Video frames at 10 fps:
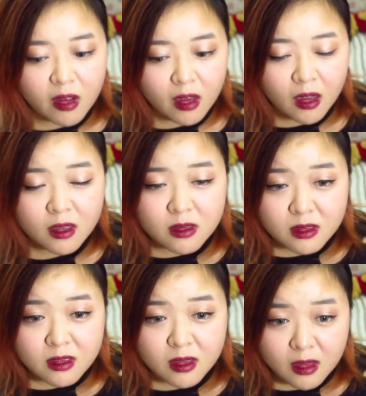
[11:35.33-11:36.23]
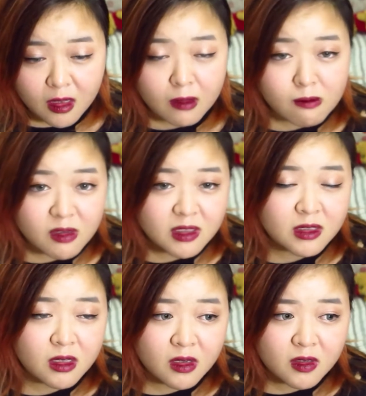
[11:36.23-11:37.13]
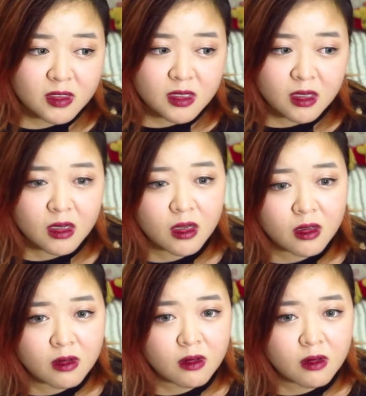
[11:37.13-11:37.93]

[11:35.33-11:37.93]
Other than misunderstanding,